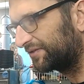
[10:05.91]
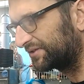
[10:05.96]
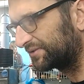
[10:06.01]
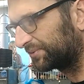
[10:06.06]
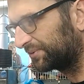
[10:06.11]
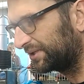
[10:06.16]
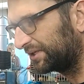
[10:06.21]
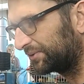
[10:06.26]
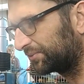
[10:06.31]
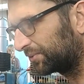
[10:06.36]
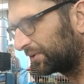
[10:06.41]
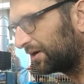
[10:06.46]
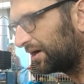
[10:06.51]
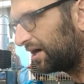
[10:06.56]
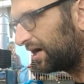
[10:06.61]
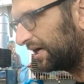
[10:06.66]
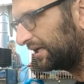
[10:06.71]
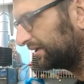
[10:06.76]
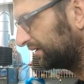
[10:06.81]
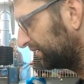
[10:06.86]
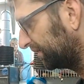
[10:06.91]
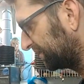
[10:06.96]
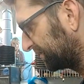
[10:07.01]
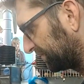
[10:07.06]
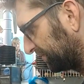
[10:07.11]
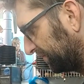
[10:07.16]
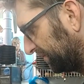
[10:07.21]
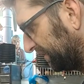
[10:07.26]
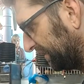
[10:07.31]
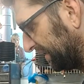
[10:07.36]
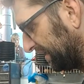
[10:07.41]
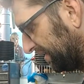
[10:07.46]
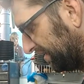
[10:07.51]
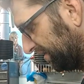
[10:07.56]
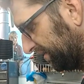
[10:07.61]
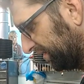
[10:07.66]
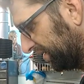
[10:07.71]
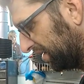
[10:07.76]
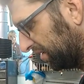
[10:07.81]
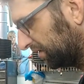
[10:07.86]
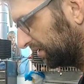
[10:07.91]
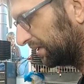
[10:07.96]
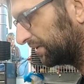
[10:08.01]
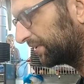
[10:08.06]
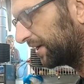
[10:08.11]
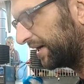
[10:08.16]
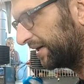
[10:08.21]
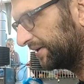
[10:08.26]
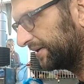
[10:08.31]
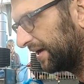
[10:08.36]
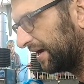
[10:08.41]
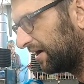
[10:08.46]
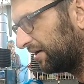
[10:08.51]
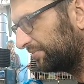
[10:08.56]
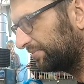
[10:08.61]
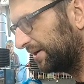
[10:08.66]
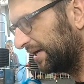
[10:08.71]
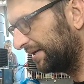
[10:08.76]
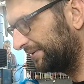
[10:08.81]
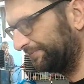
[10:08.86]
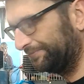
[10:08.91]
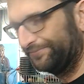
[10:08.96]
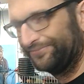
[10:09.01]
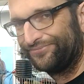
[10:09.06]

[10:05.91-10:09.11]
It's really raw. It looks really kind of gnarly right now, but